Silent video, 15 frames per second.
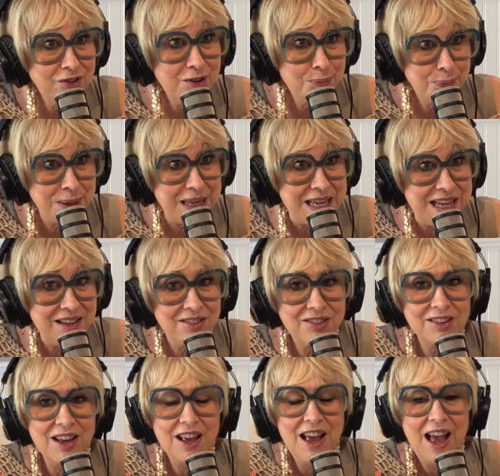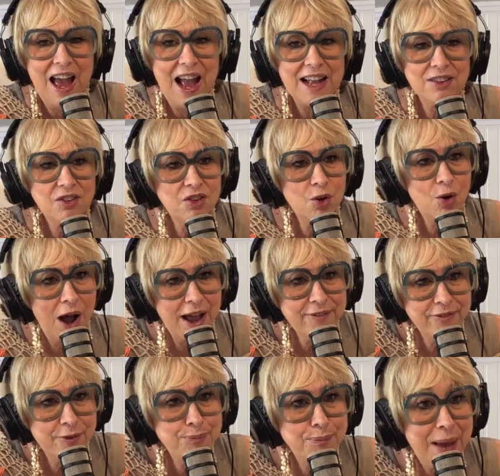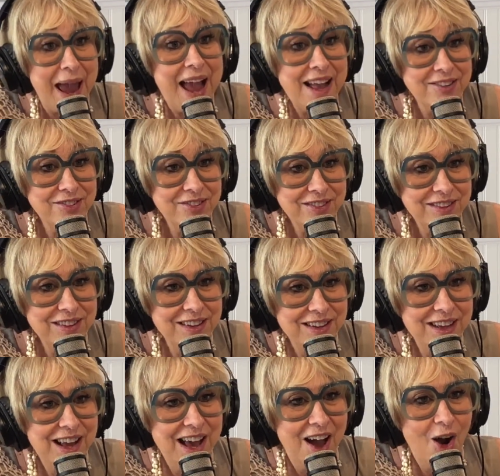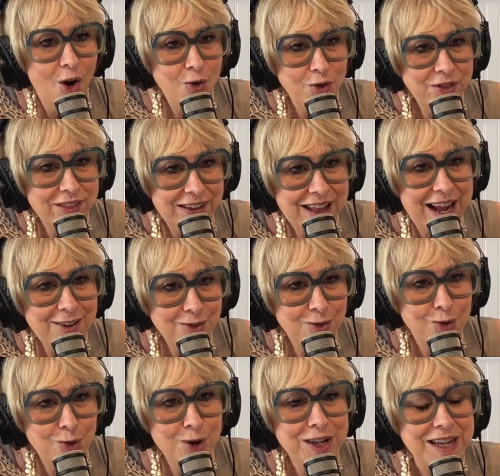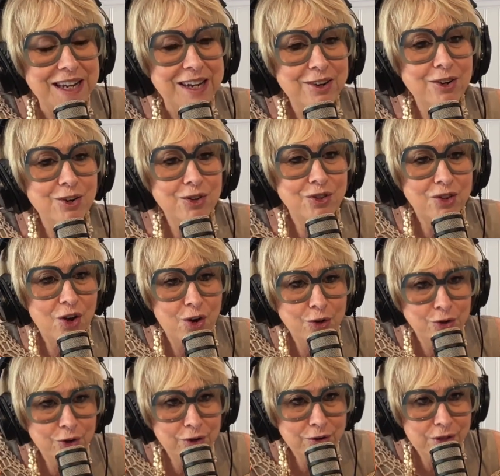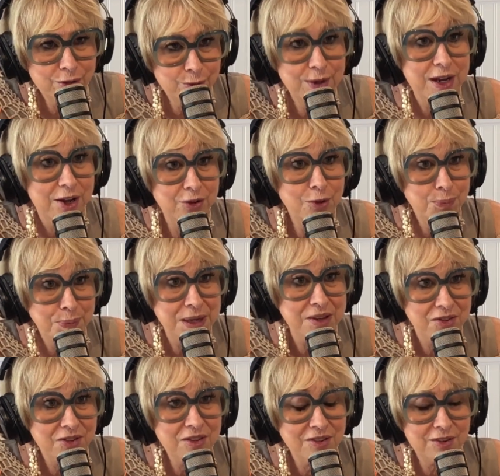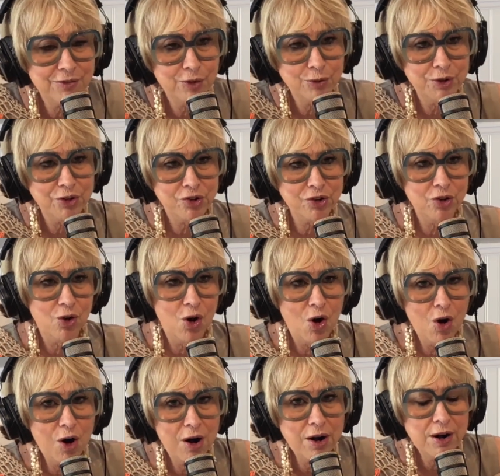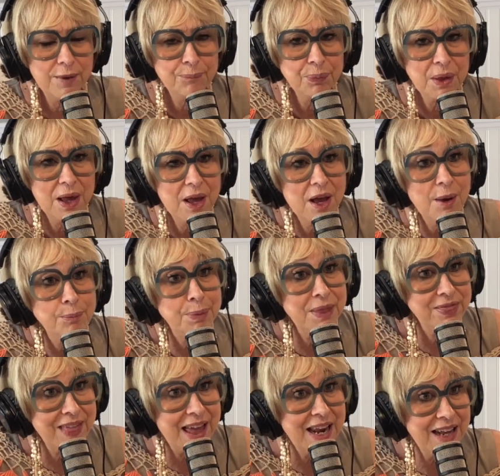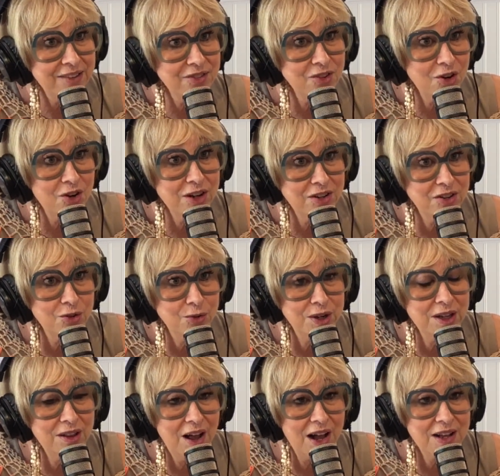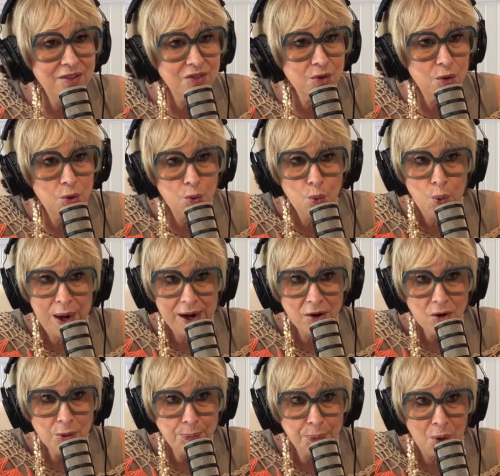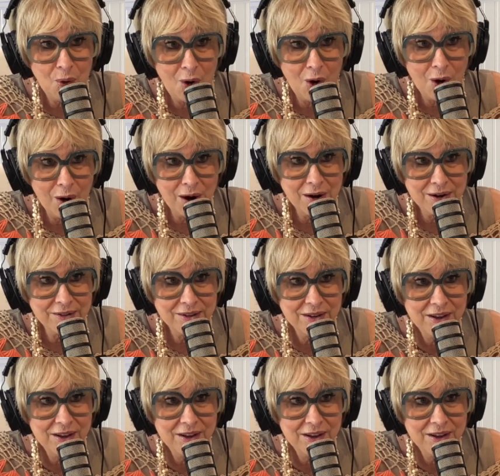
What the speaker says: a piece. And so I've amassed over the last 40 years, over 300 pieces of original art. But then I started to realize wearable art,